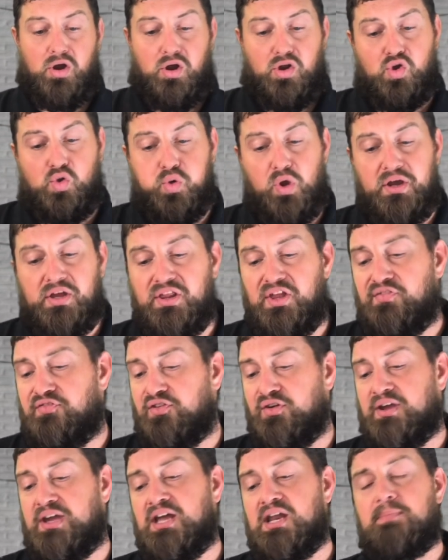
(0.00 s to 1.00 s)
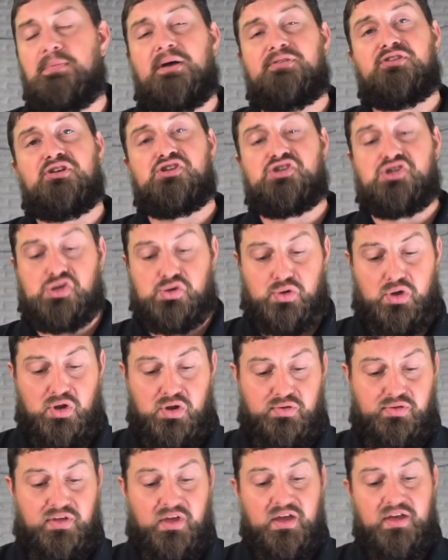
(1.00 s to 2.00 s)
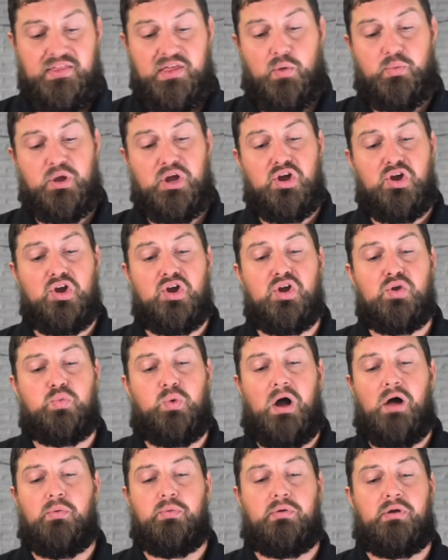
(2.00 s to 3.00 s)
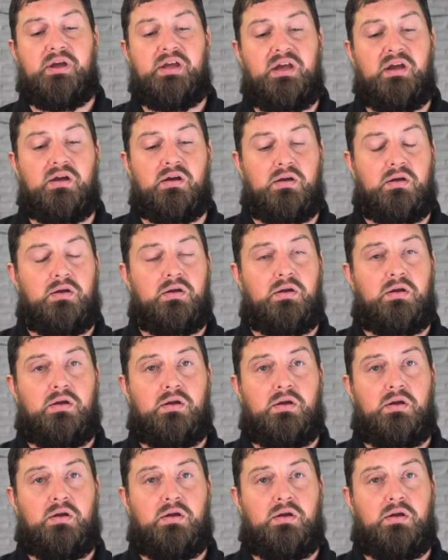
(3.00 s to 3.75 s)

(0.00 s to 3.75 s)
quickly forget about the truth that we heard while we're here.